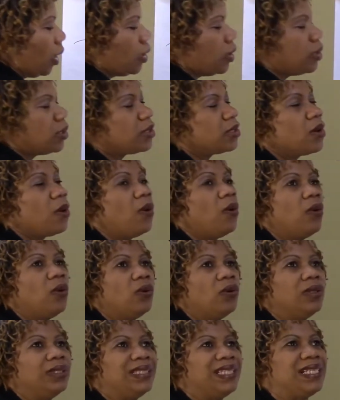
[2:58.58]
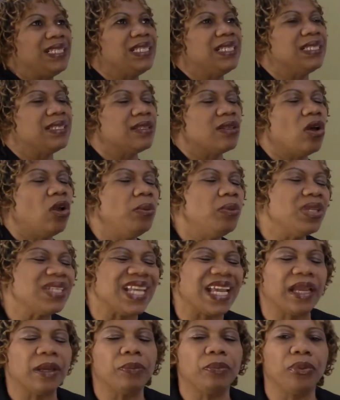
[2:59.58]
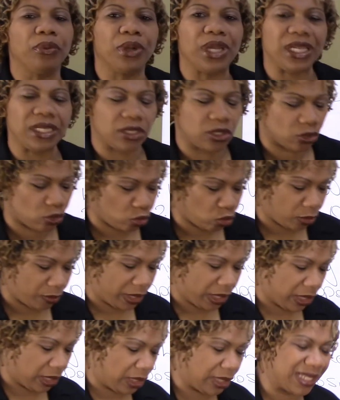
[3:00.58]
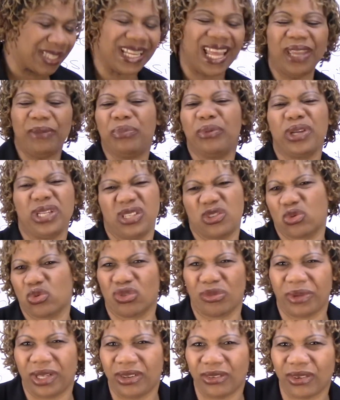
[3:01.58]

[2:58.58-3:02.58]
So this is almost like a brainstorming. It's like brainstorming,